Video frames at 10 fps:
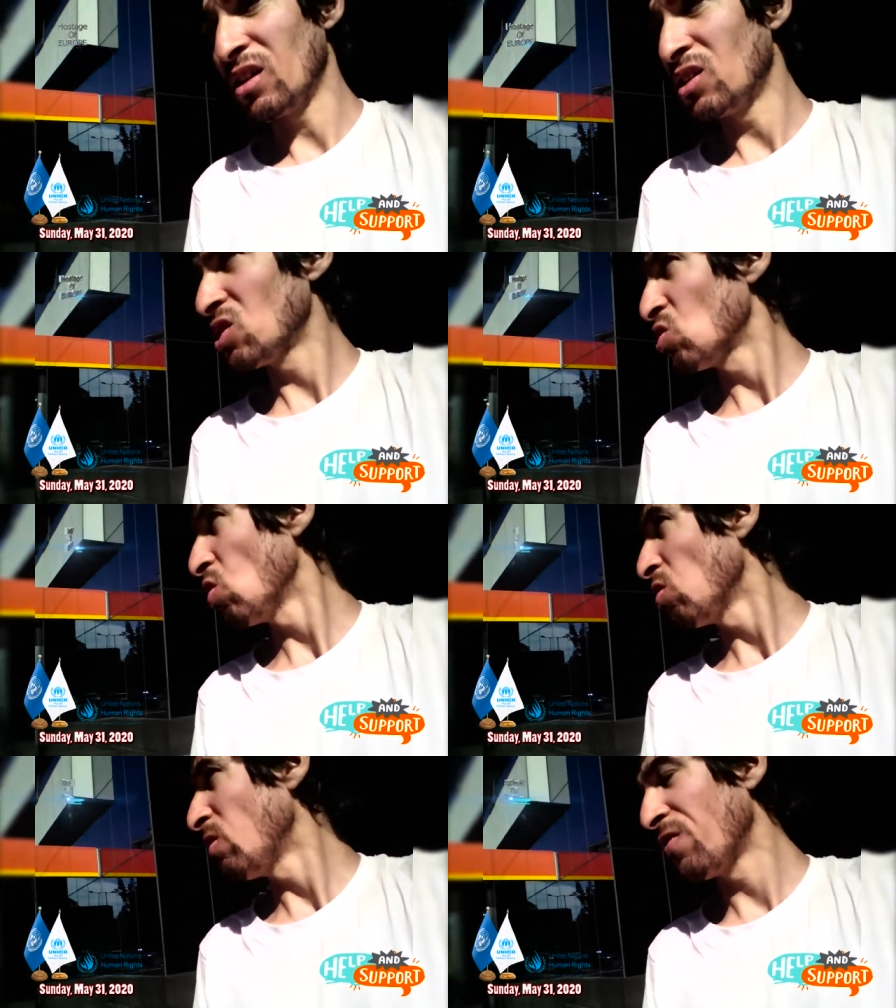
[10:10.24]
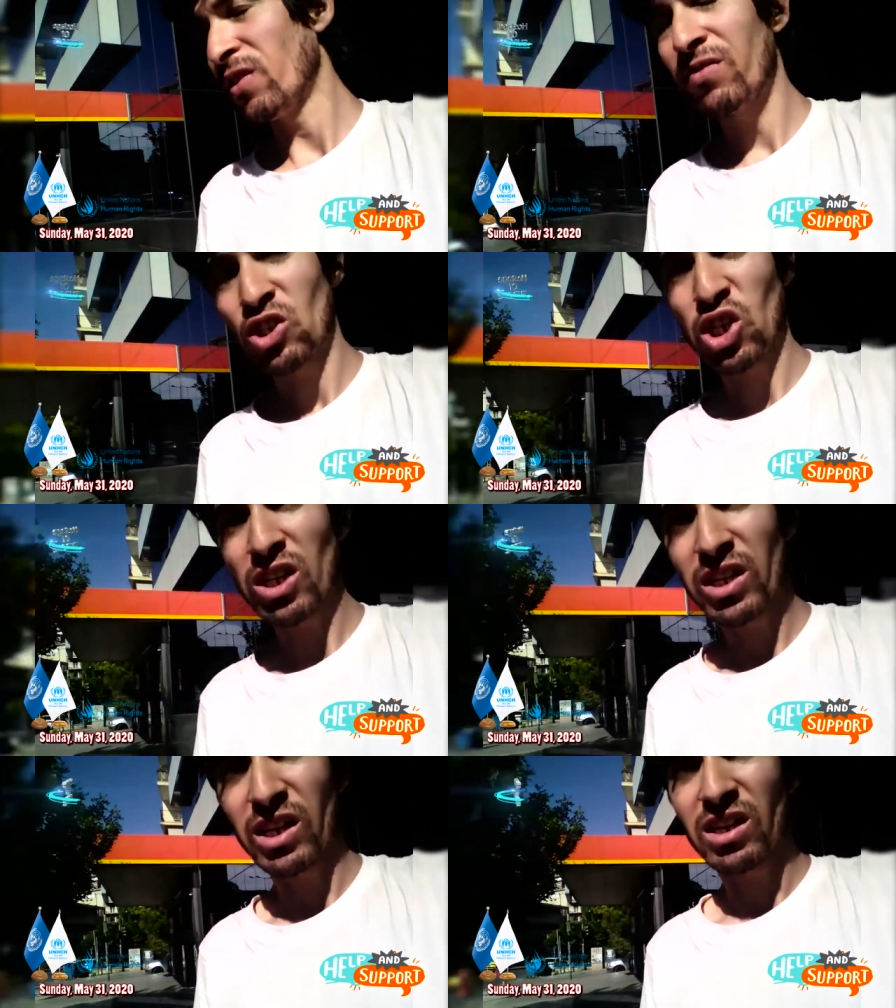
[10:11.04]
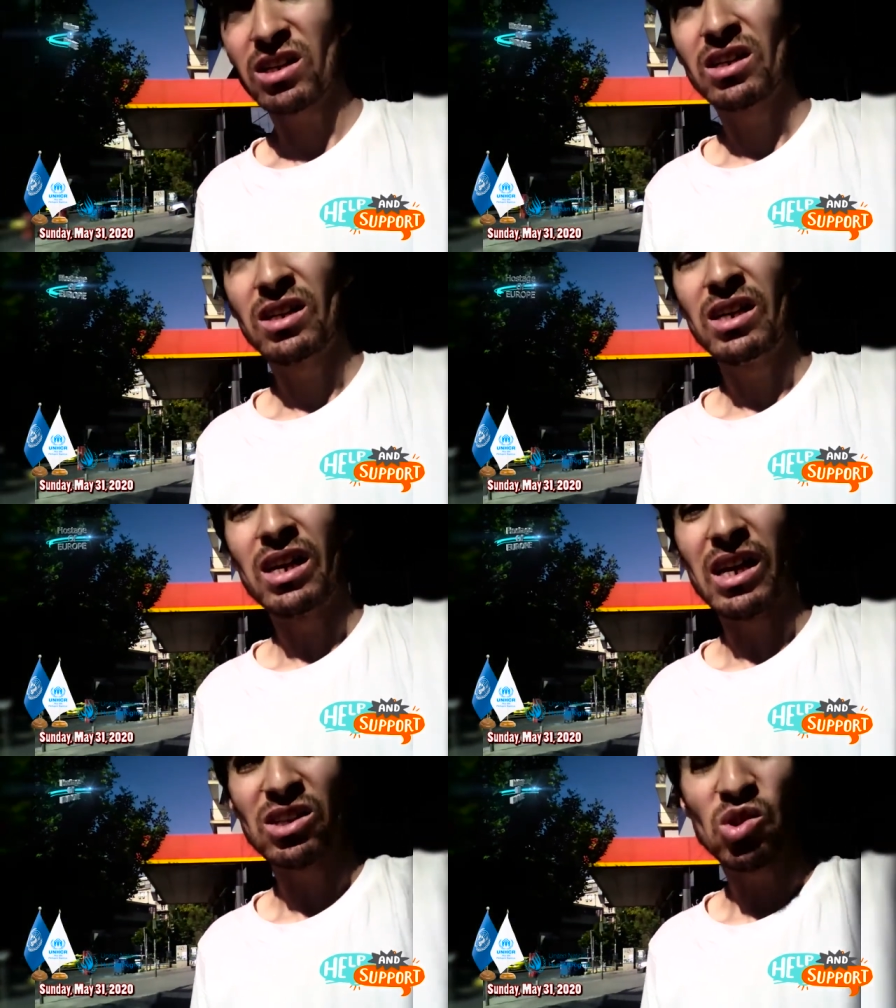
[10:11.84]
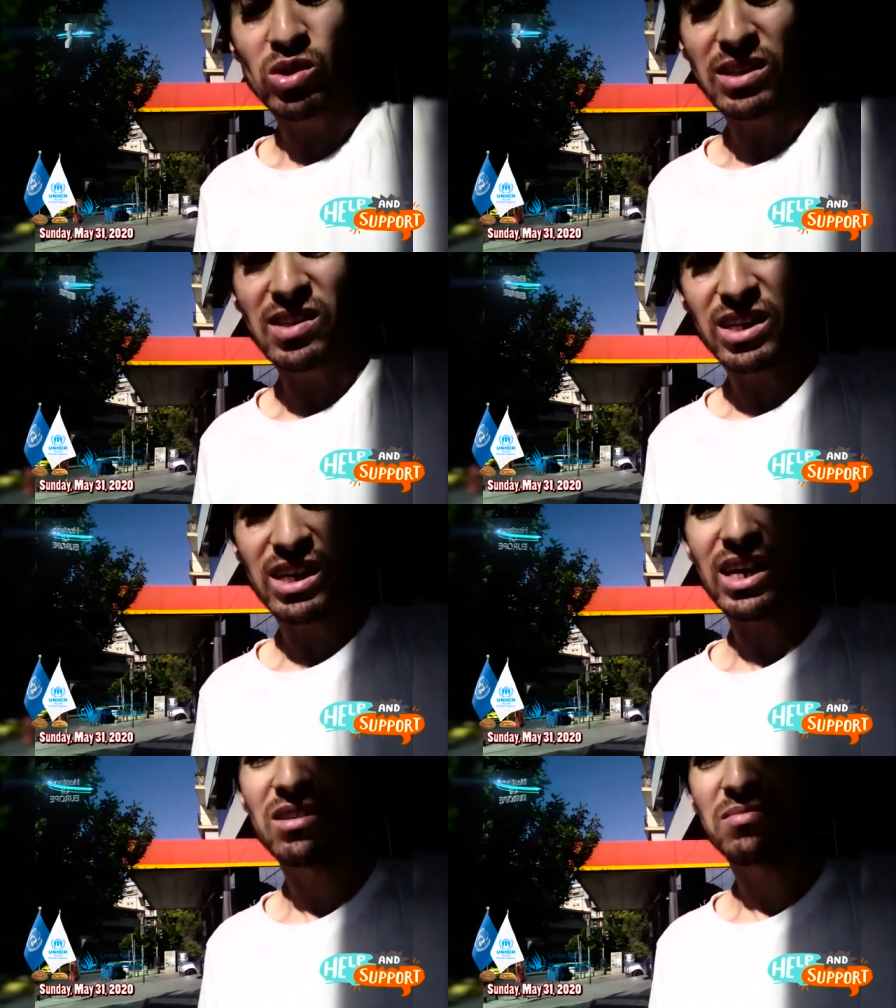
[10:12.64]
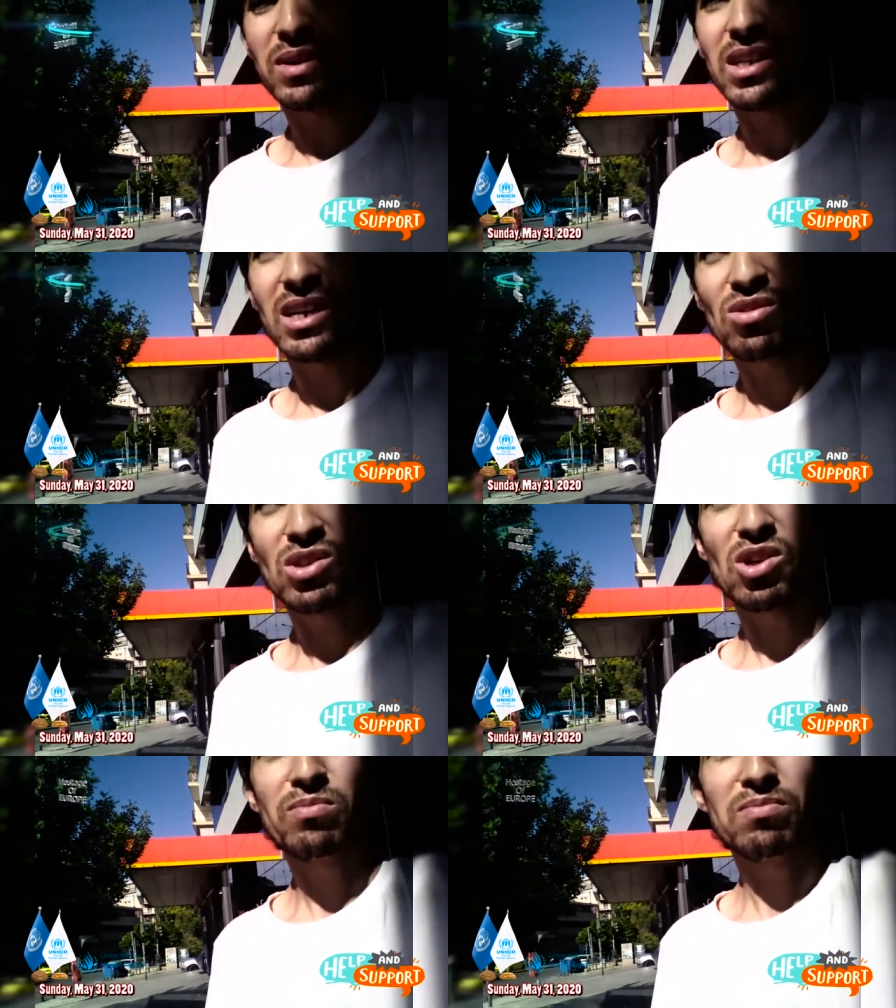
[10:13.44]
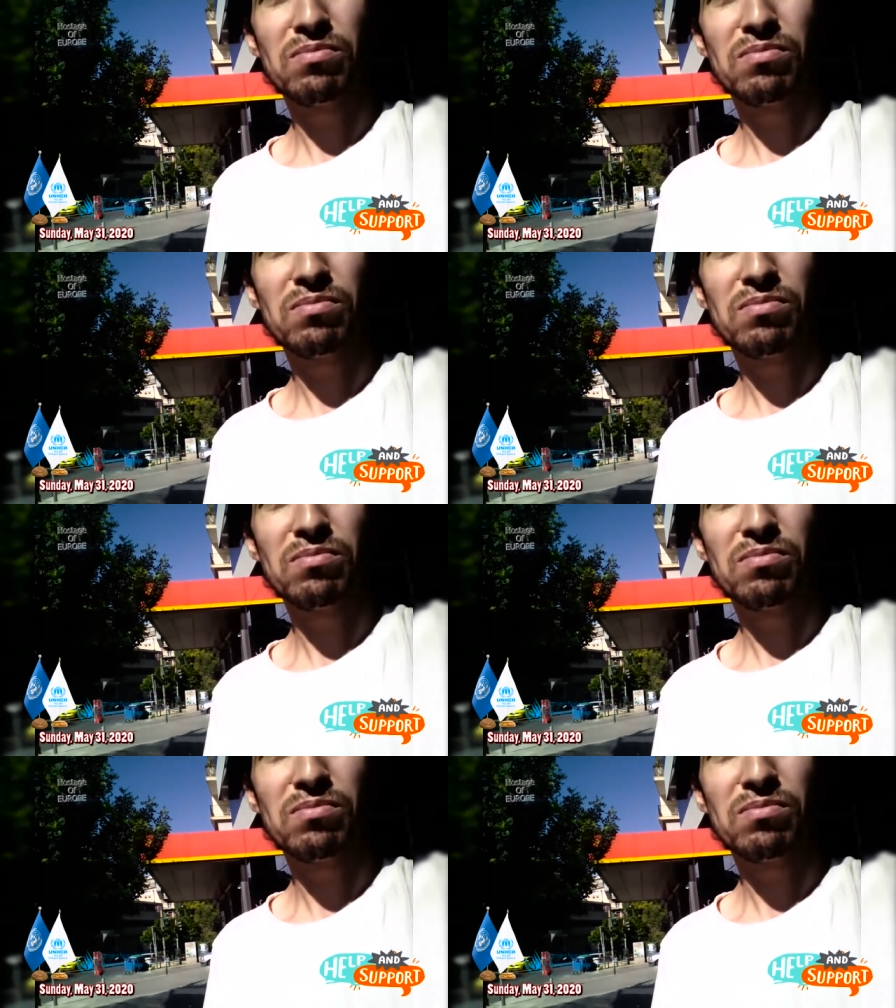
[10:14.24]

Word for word: install my fifth shelter as soon as I can, but I don't know